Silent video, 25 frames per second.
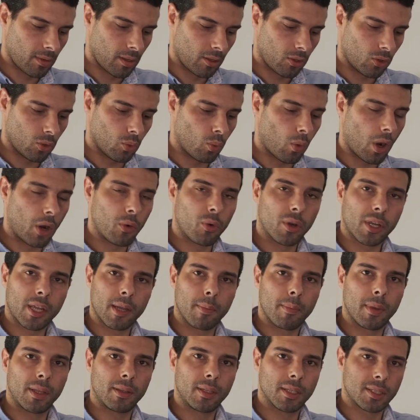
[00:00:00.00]
Do I
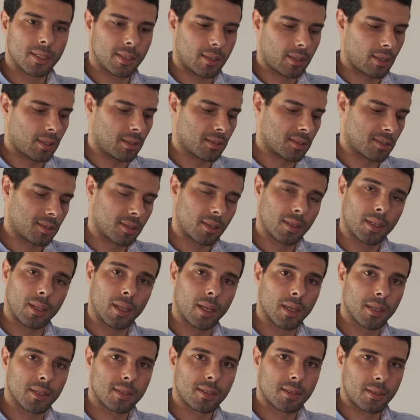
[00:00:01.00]
recommend this lens?
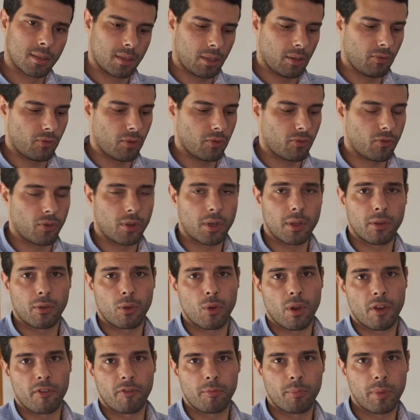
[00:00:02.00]
Yes, if you
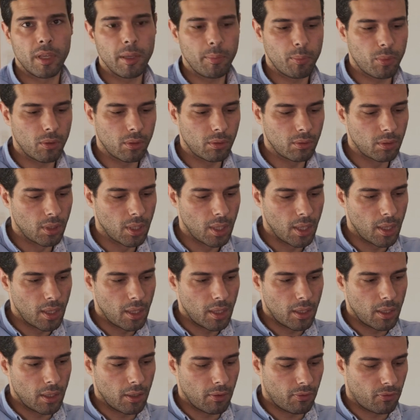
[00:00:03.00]
photograph people,
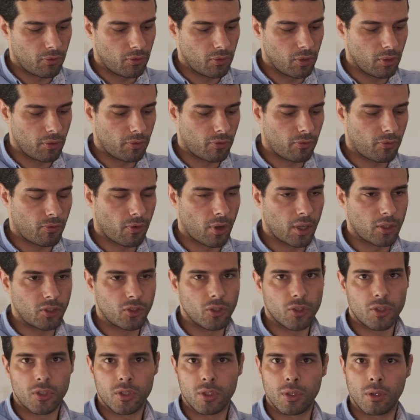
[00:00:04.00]
if you find
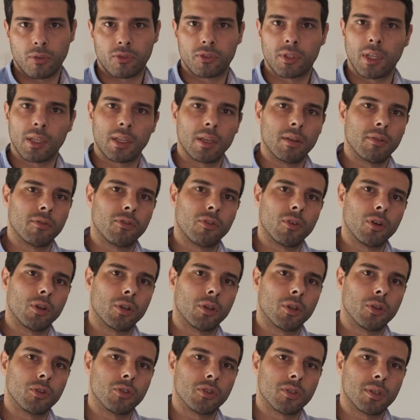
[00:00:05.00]
yourself taking
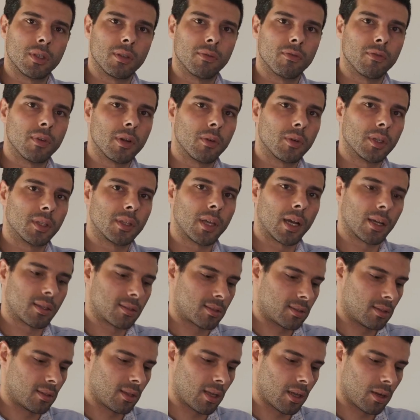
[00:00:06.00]
photos in very dark
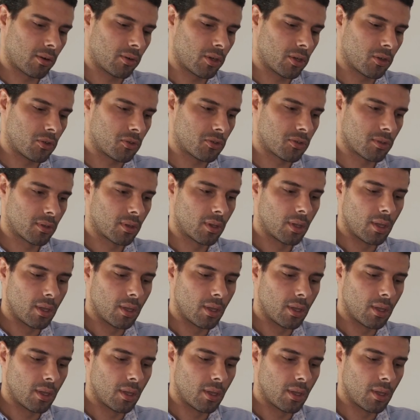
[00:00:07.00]
scenarios,